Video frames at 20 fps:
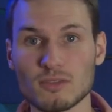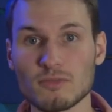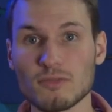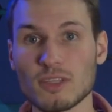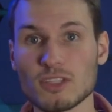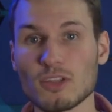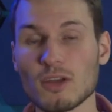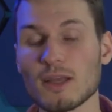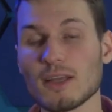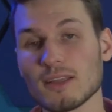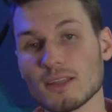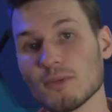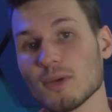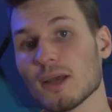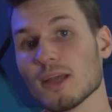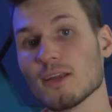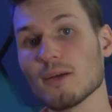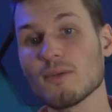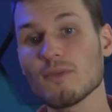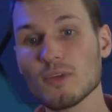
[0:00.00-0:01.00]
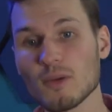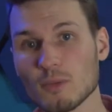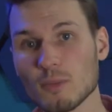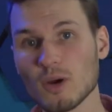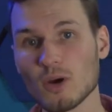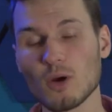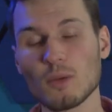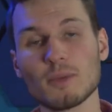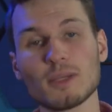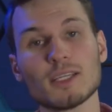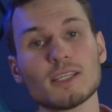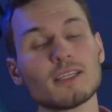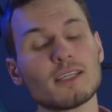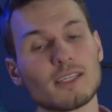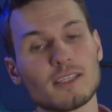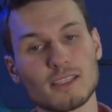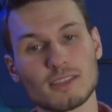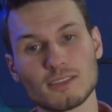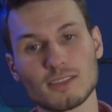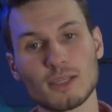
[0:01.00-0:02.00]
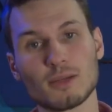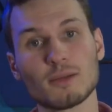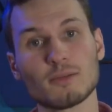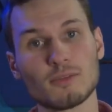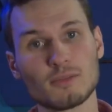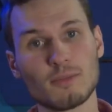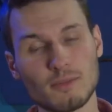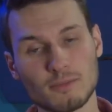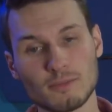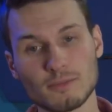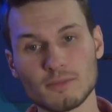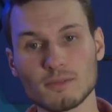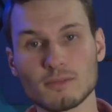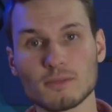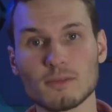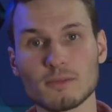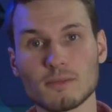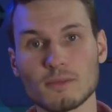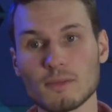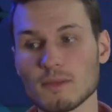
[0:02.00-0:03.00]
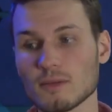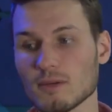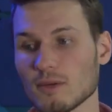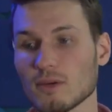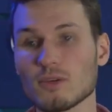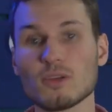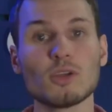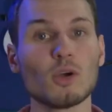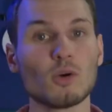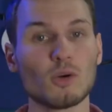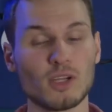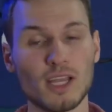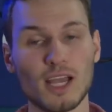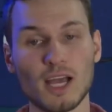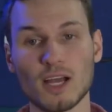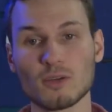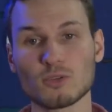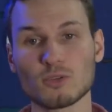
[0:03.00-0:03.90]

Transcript: official integration from Home Assistant itself showing how